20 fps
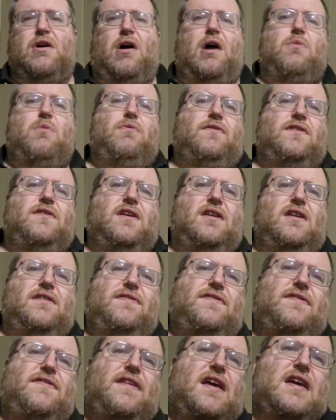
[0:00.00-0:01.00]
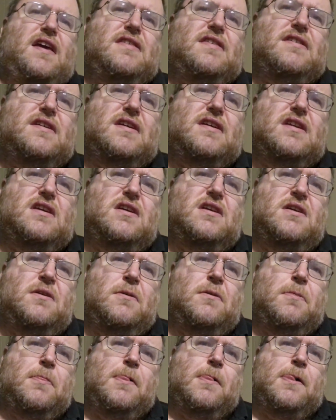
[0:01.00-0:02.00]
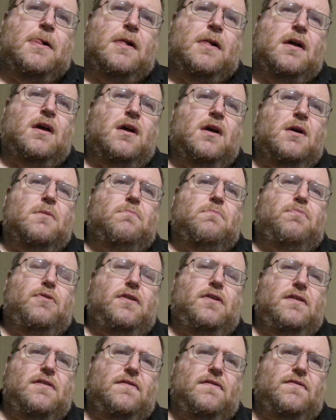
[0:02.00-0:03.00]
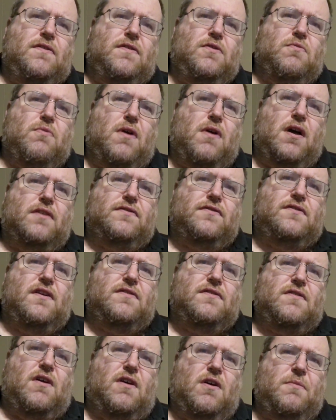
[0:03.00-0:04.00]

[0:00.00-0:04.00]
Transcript: I was gonna say that putting this on the rocks does